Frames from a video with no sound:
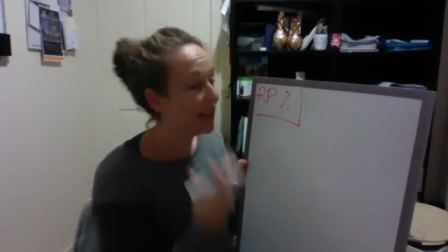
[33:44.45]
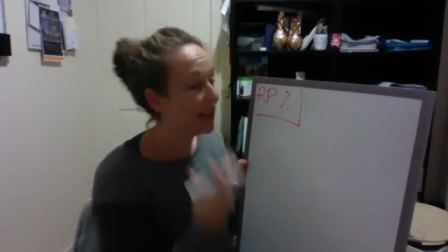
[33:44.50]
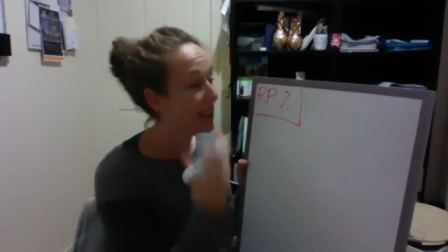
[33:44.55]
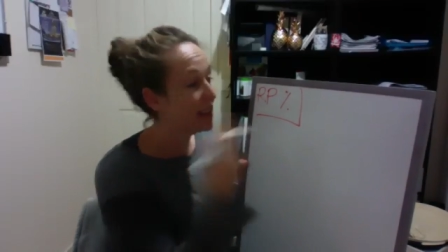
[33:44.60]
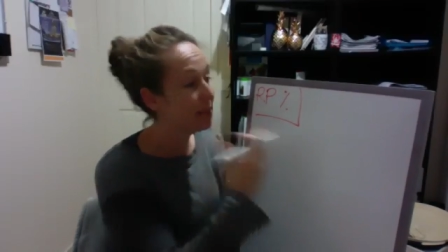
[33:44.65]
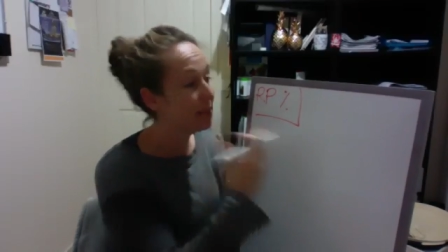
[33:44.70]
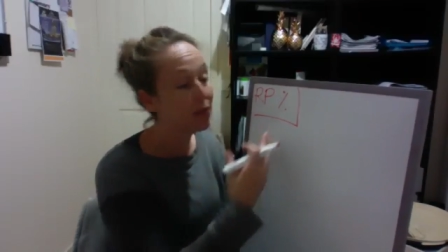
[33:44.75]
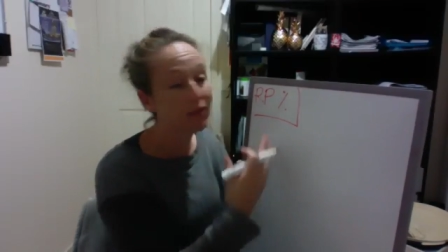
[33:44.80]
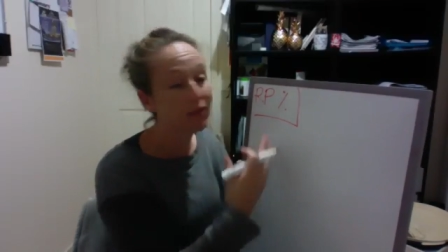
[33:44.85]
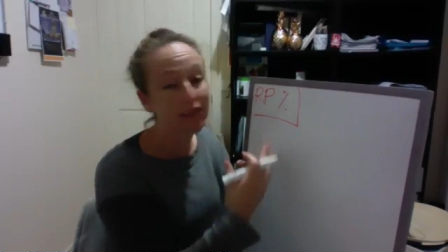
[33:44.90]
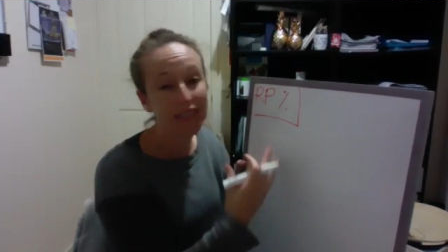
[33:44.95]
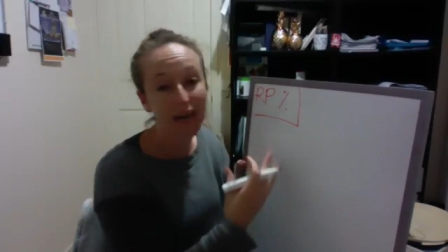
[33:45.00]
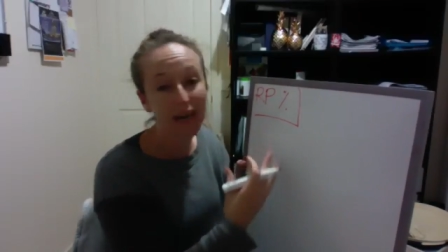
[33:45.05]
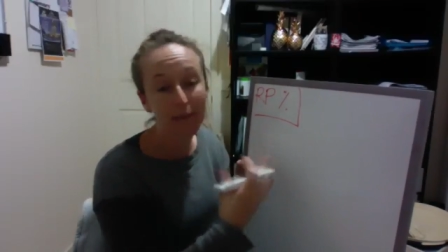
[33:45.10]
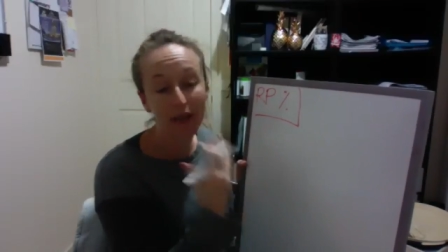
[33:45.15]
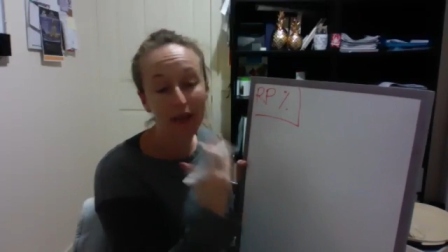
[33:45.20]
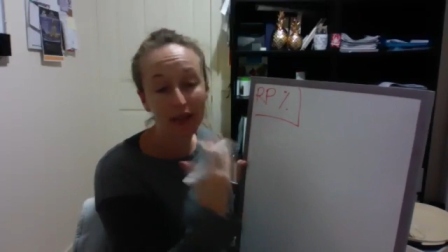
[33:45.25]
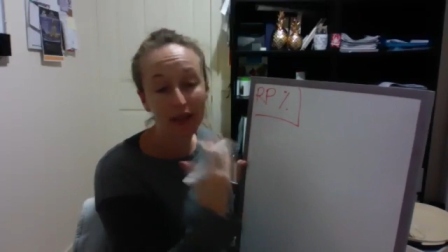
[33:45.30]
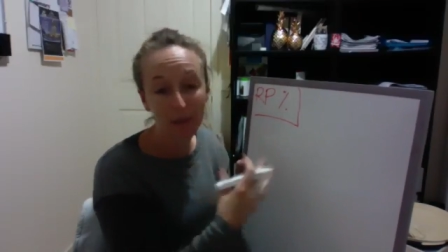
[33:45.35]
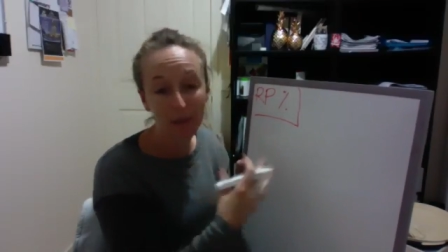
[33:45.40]
This builds up
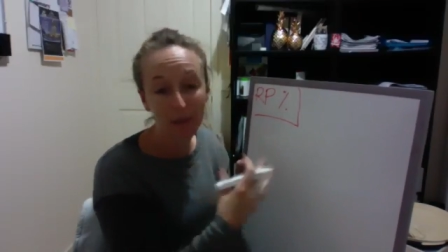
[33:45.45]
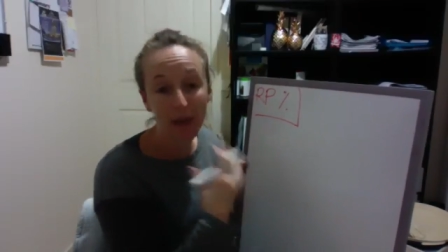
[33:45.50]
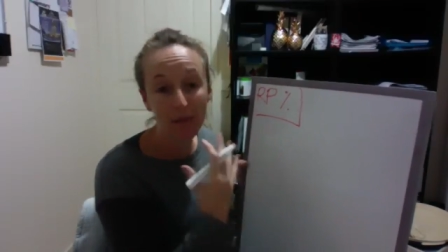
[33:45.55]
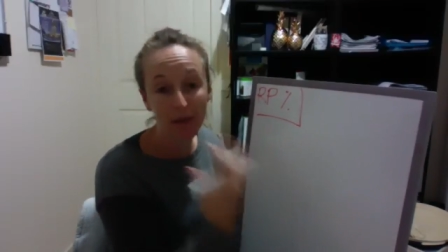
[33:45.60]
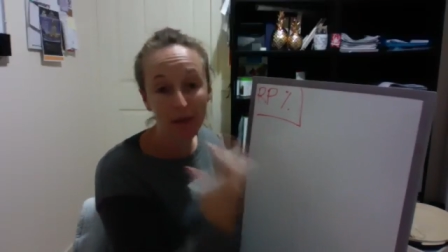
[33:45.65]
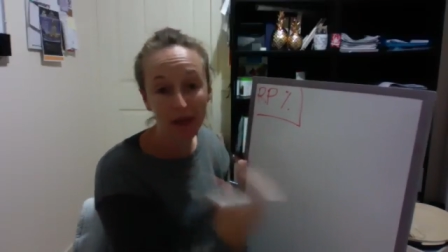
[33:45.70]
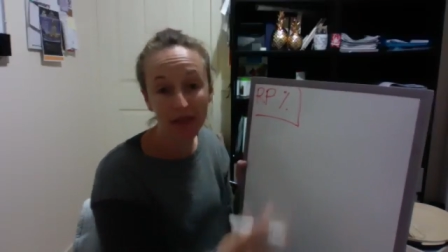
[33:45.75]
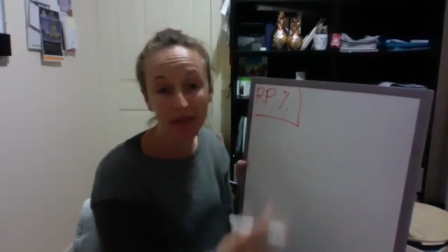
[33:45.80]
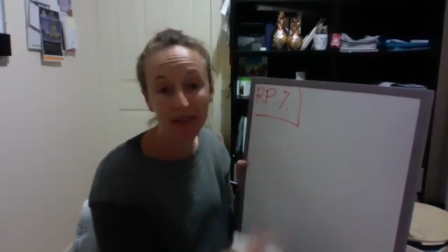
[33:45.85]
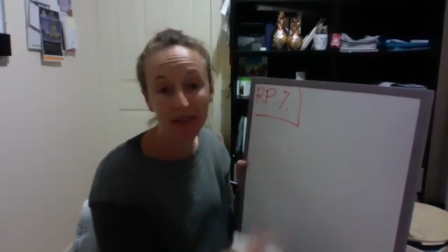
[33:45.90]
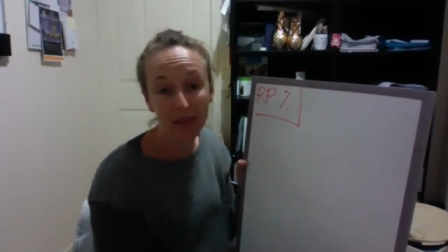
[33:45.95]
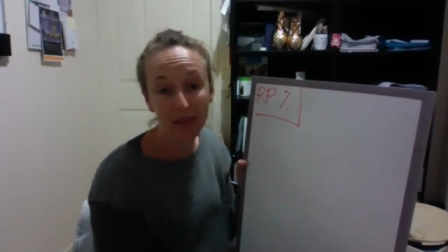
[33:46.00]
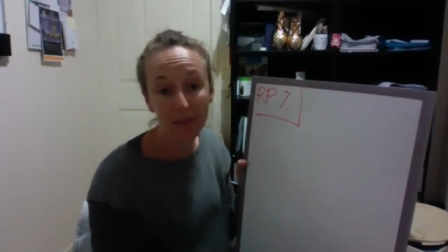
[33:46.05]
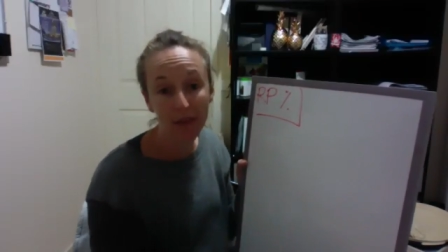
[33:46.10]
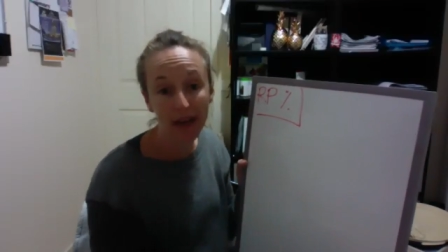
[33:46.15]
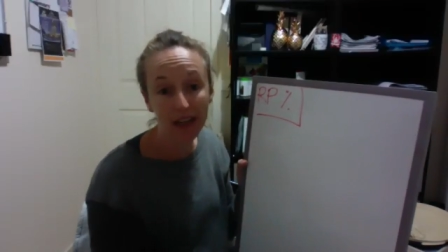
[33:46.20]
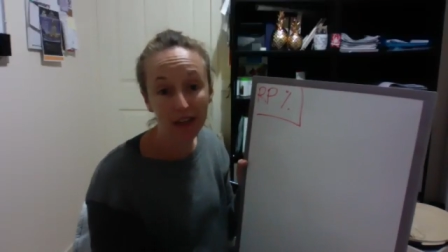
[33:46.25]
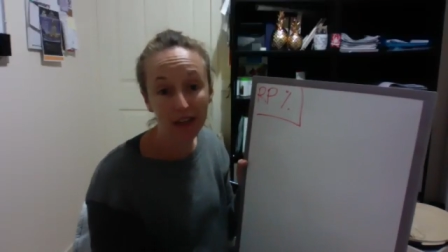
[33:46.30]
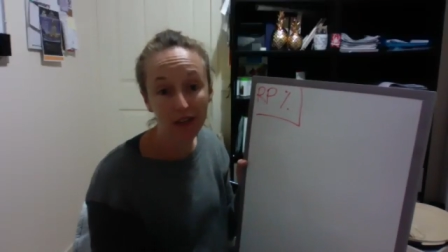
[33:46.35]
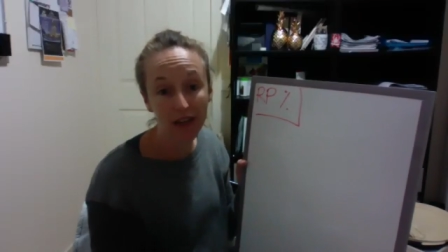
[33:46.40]
month by month in the
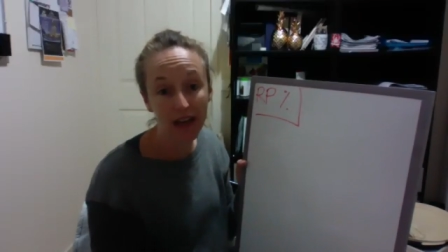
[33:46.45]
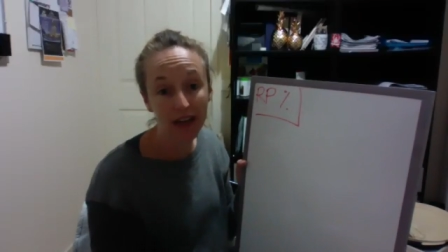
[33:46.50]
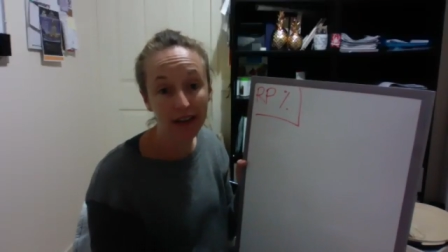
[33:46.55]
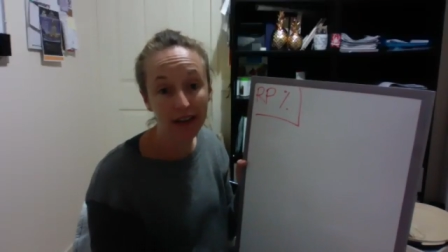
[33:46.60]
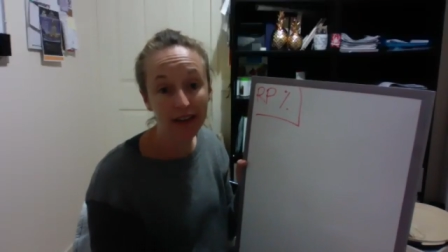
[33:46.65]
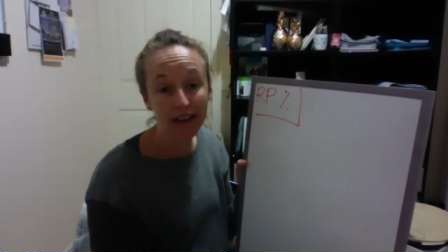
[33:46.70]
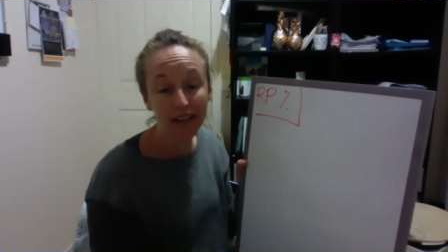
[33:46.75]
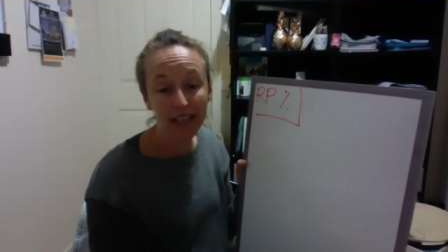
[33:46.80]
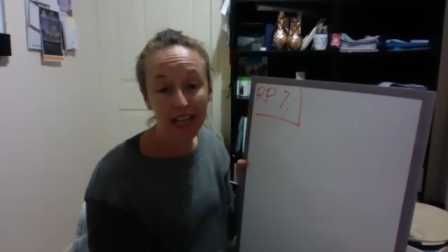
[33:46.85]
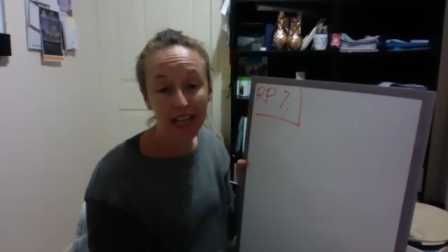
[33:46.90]
background,